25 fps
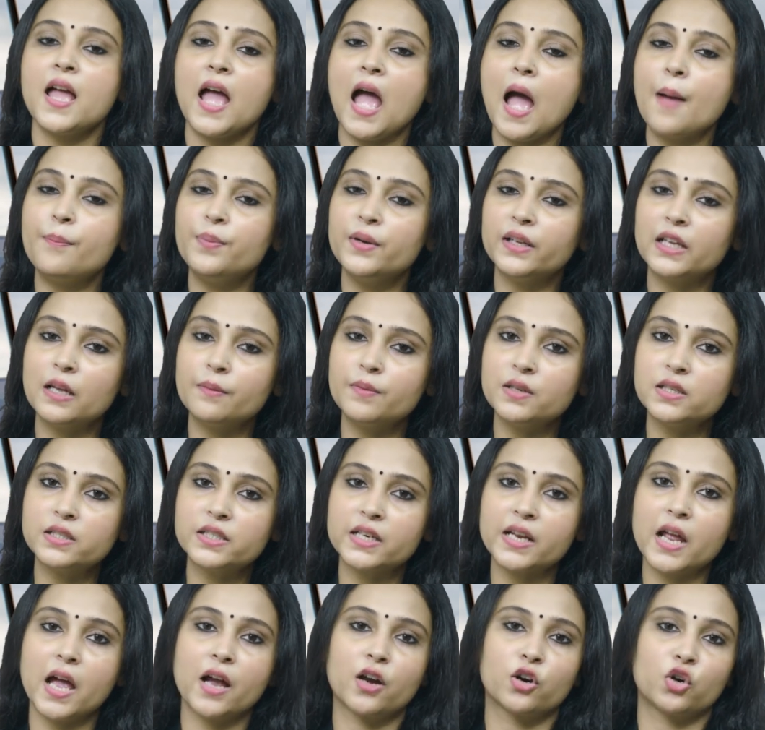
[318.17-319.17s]

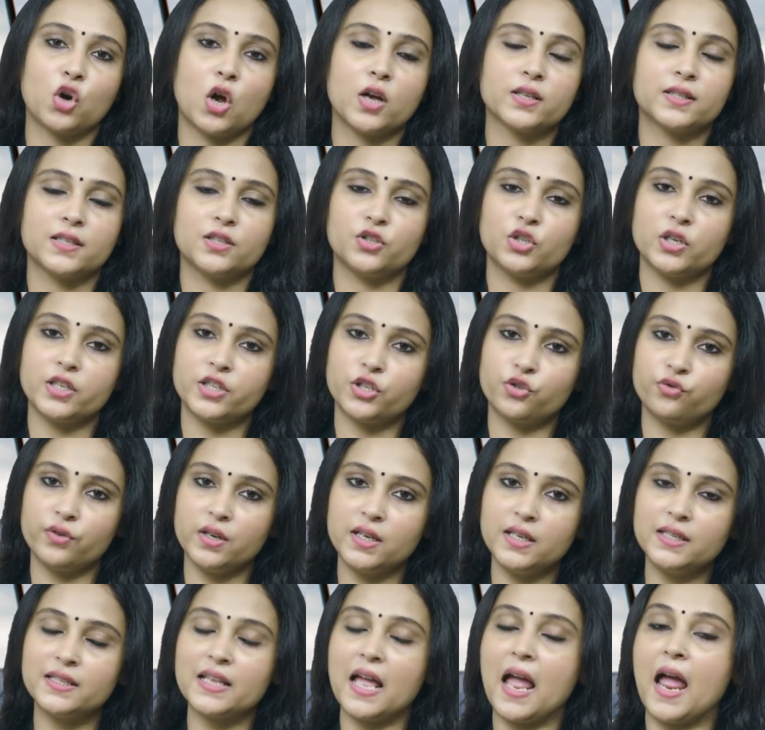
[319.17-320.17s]
Applicability across
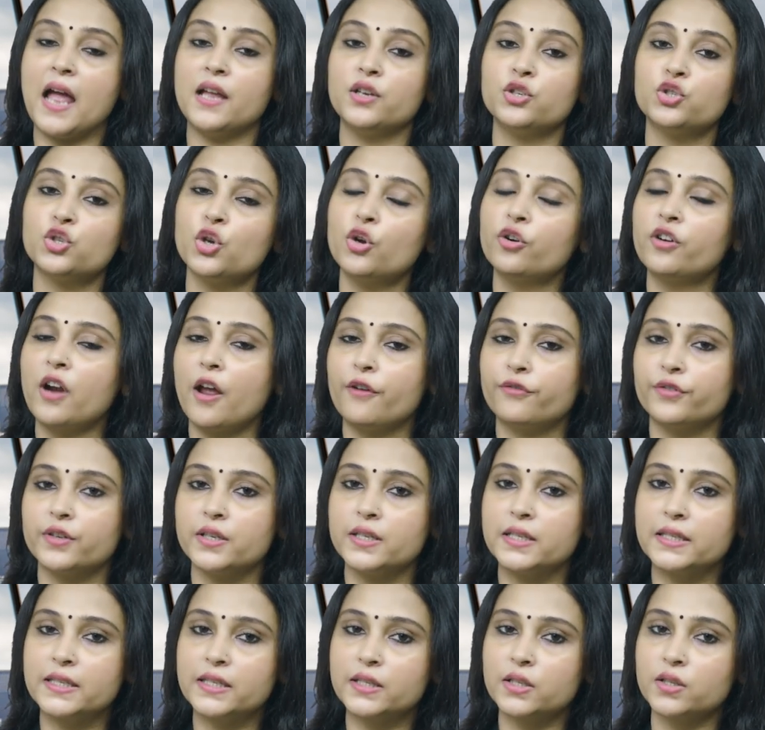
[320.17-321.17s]
industries and
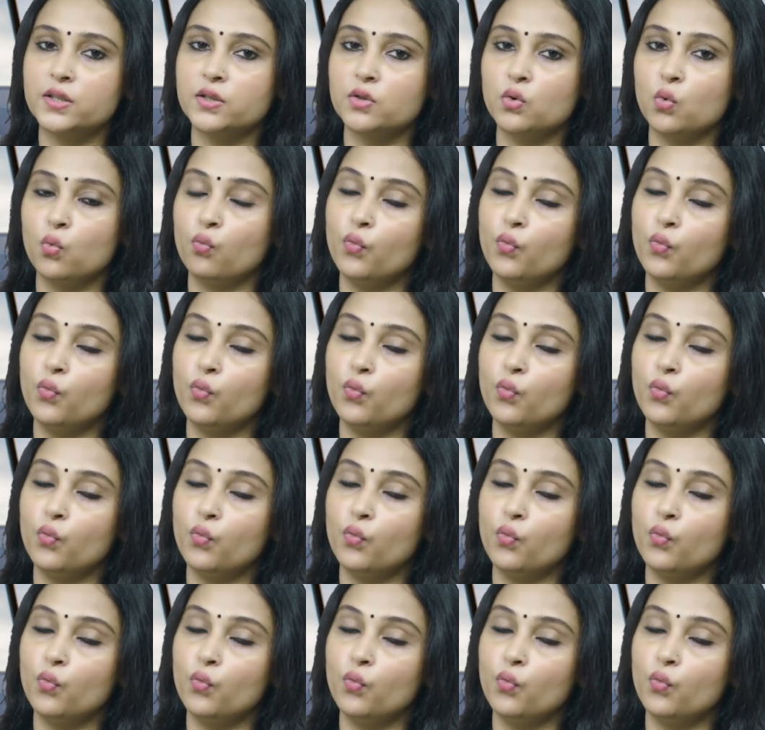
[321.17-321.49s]
geographies.